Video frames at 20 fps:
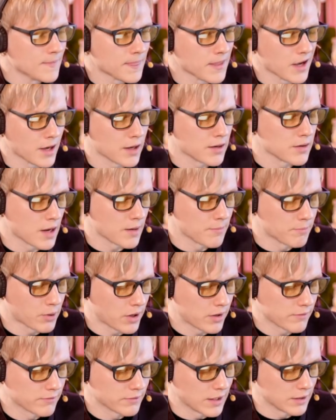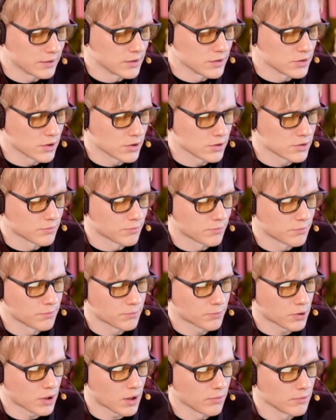And part of that is also
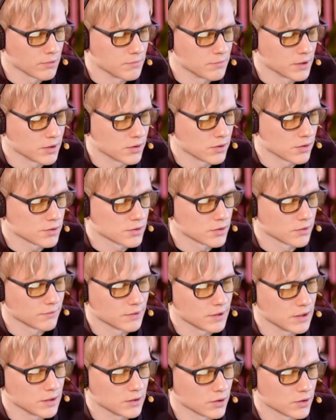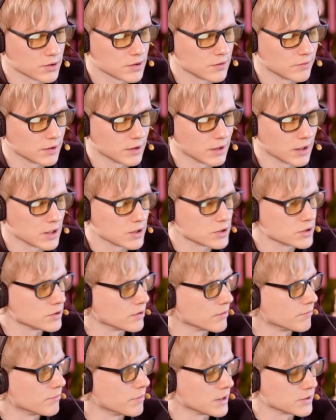probably because of detoxification
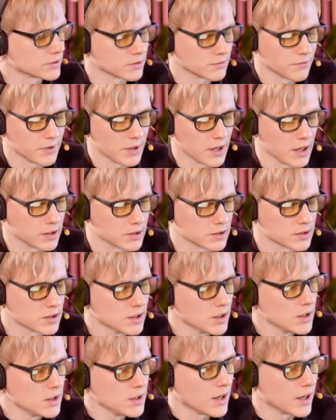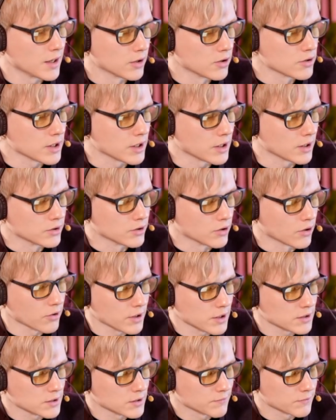of a bunch of things. And looking at your
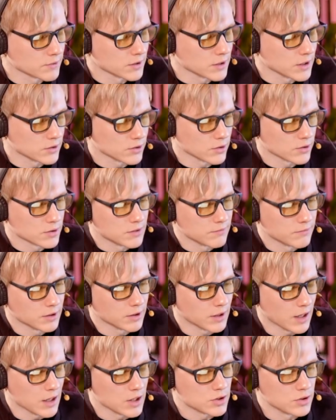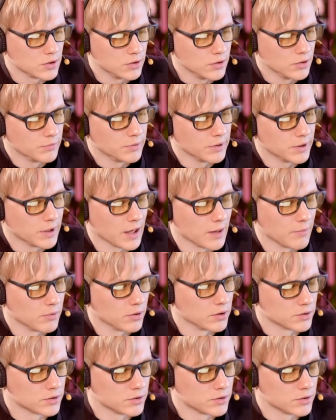detoxification, you've been able